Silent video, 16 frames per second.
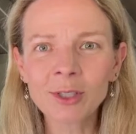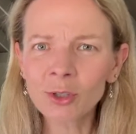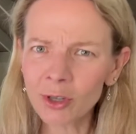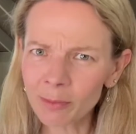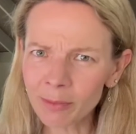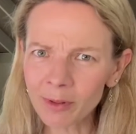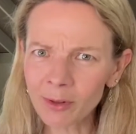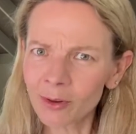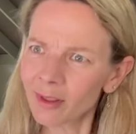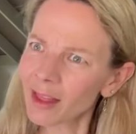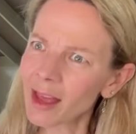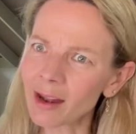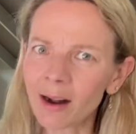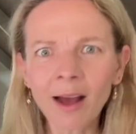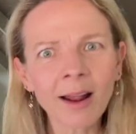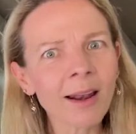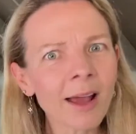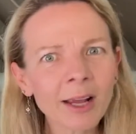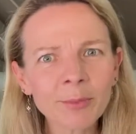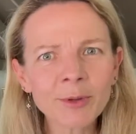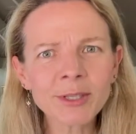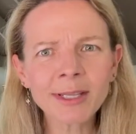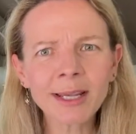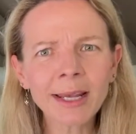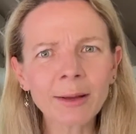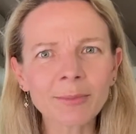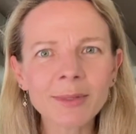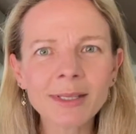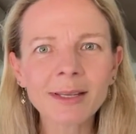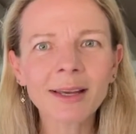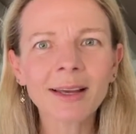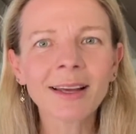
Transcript: Look at that, I like museums.